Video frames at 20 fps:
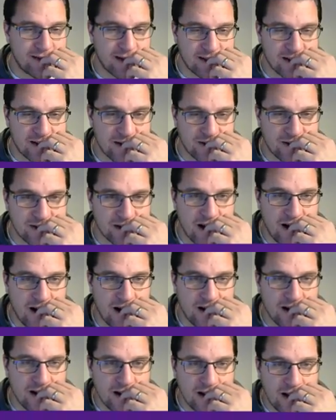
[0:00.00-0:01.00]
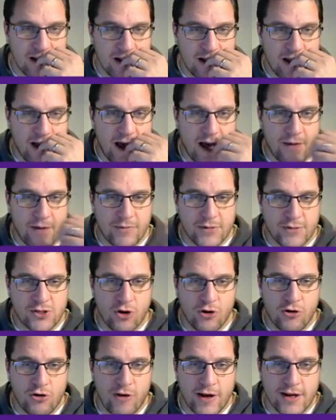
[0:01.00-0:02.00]
That's a good start. Um, there's
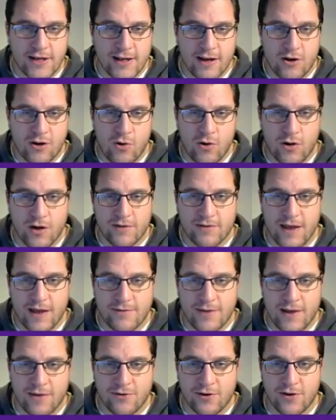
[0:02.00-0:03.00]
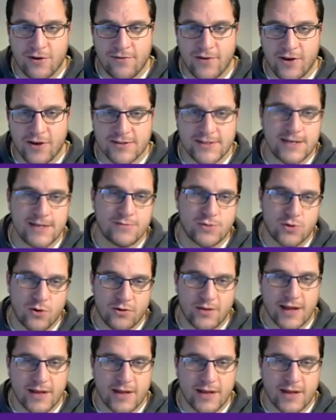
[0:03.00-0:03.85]
not a great deal of quality of depth outside the first team squad.